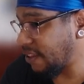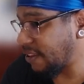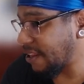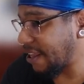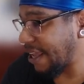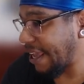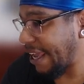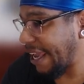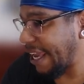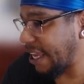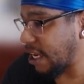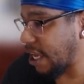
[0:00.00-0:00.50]
the
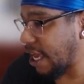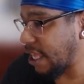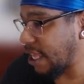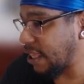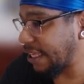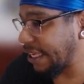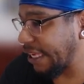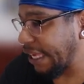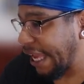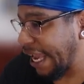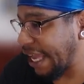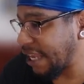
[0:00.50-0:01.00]

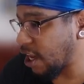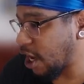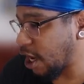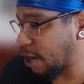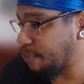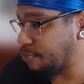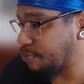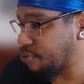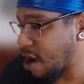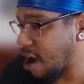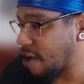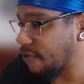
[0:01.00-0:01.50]

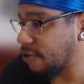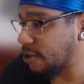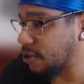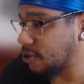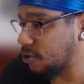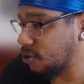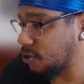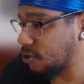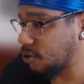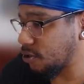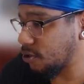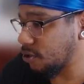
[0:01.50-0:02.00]
Henan
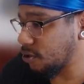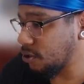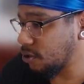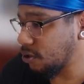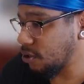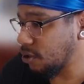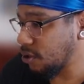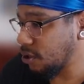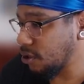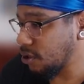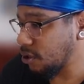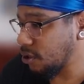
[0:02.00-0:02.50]
province.
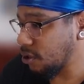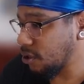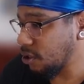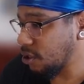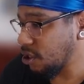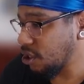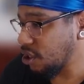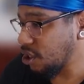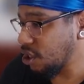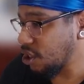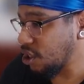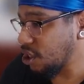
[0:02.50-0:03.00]

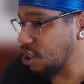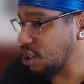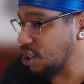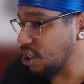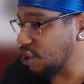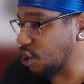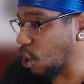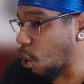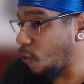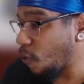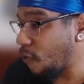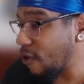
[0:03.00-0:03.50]

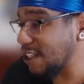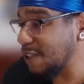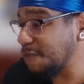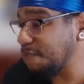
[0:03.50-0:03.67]
Yo, this